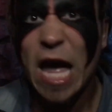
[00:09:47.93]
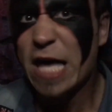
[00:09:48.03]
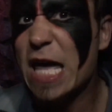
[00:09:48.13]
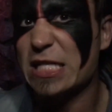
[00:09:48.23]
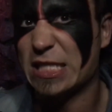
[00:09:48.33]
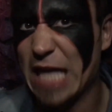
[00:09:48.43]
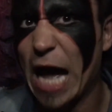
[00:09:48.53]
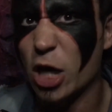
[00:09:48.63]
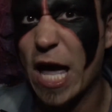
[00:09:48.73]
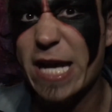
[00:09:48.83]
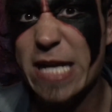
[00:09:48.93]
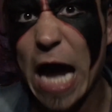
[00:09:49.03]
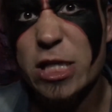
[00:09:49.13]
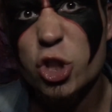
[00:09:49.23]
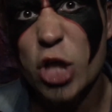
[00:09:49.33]
this Saturday
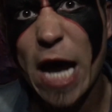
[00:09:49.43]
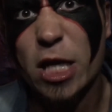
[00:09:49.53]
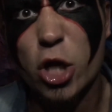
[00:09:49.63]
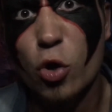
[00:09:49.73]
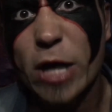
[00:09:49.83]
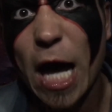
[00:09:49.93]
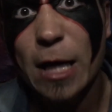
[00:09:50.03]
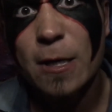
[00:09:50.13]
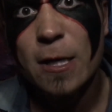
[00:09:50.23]
night in Chattanooga,